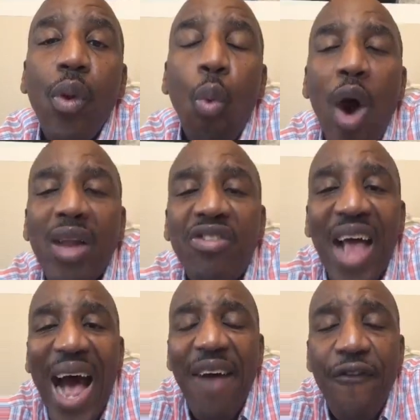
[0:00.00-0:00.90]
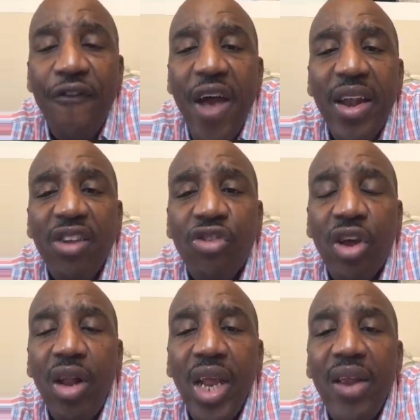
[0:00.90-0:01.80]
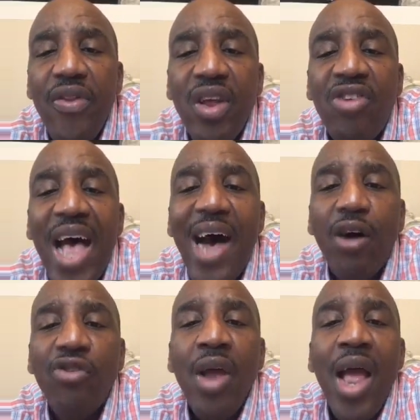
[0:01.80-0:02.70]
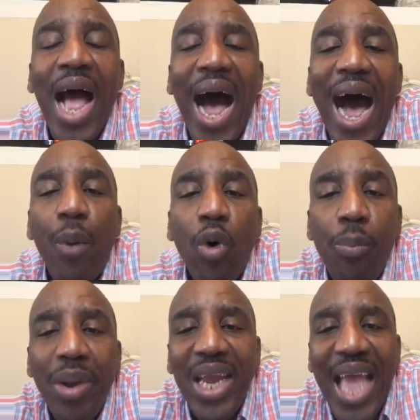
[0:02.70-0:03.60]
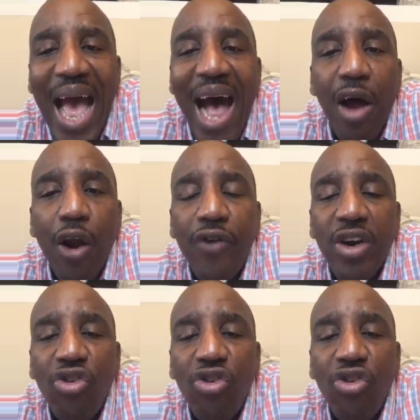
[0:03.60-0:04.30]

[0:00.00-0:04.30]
once I finish cleaning this house, I will be out of a